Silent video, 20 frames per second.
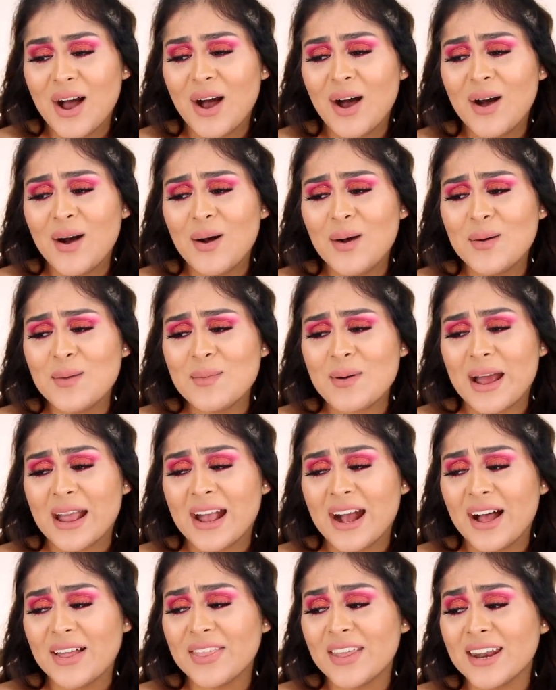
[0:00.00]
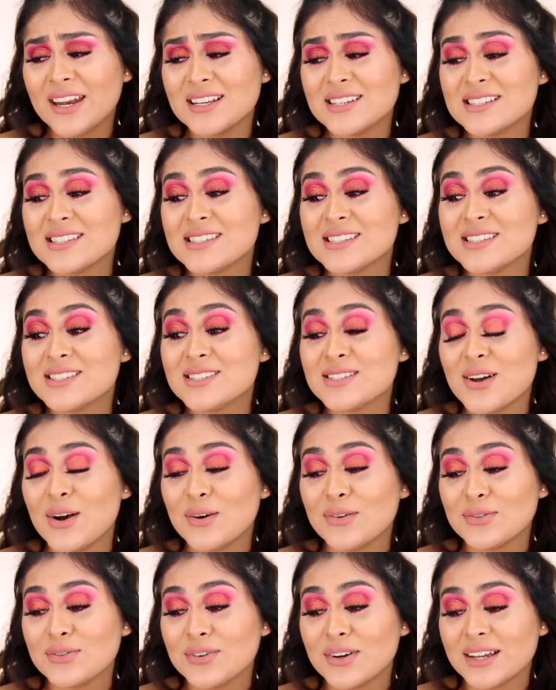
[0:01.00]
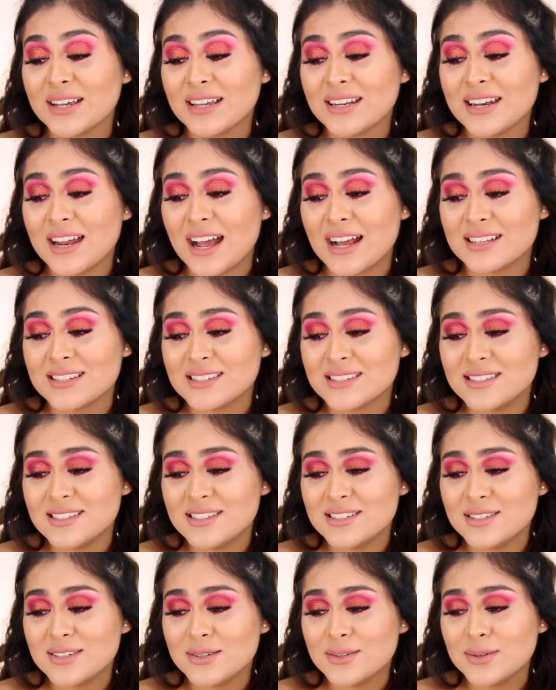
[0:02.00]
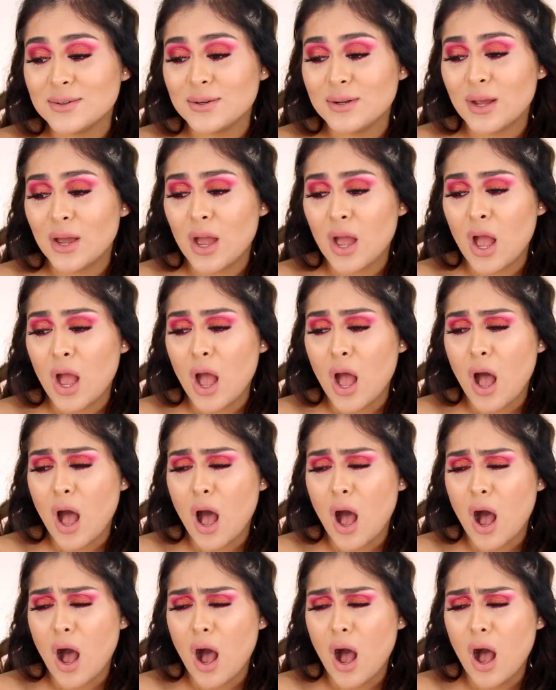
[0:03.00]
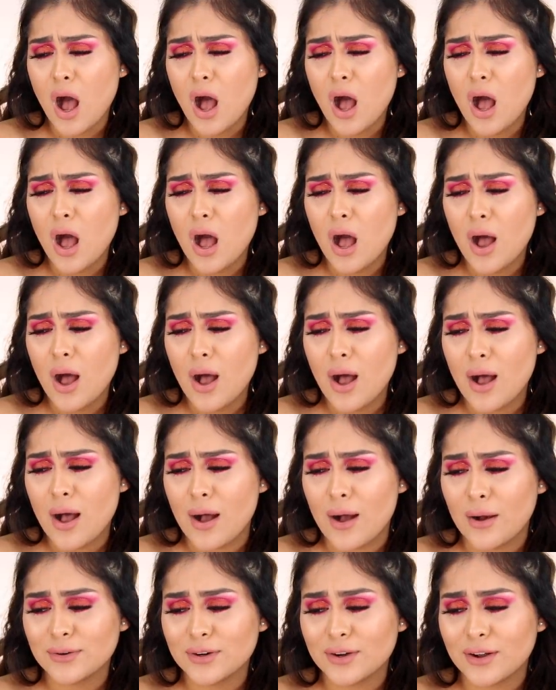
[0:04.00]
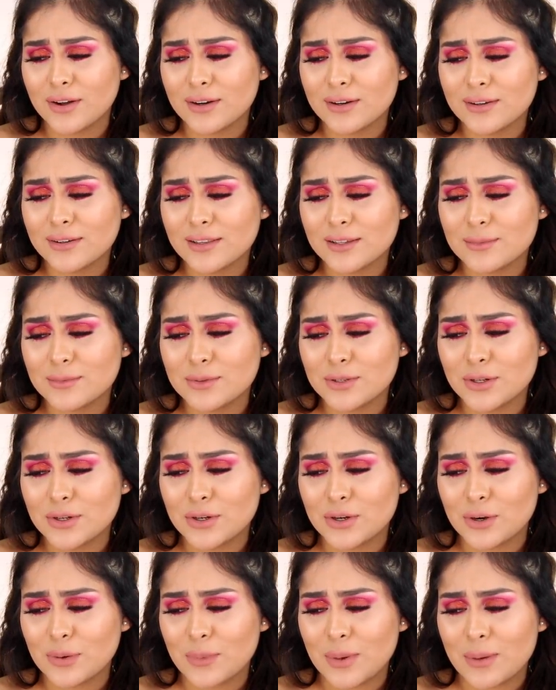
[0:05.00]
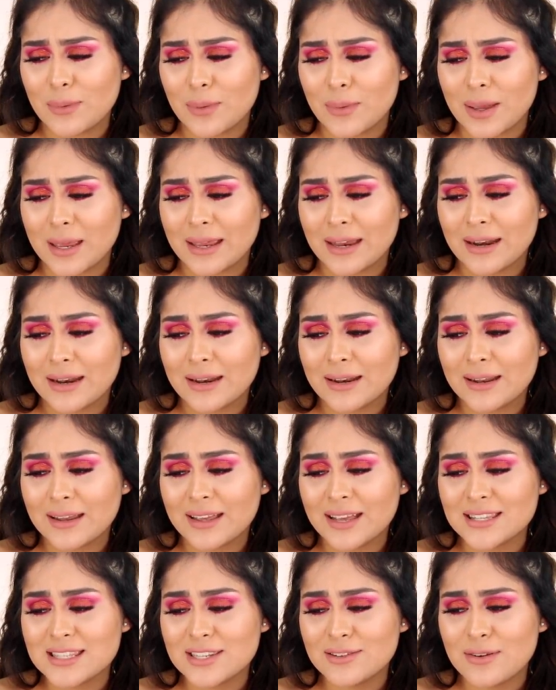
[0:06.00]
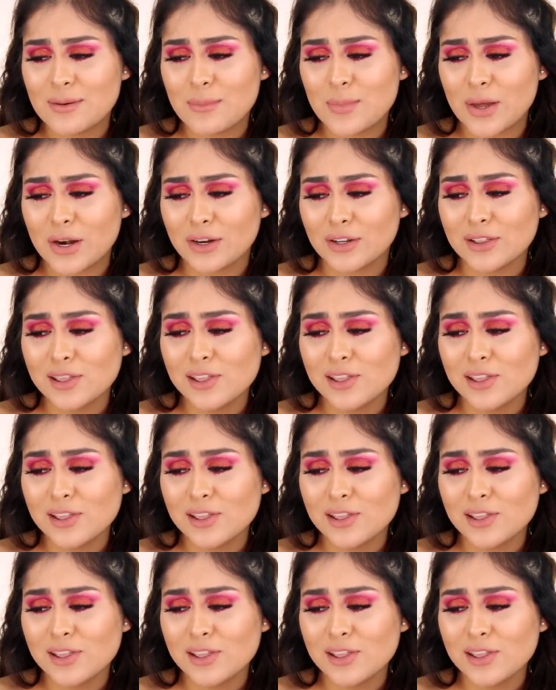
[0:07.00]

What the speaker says: Oh my god, that is so freaking nasty, dude. Oh, hold on. No, wait. Gets even better.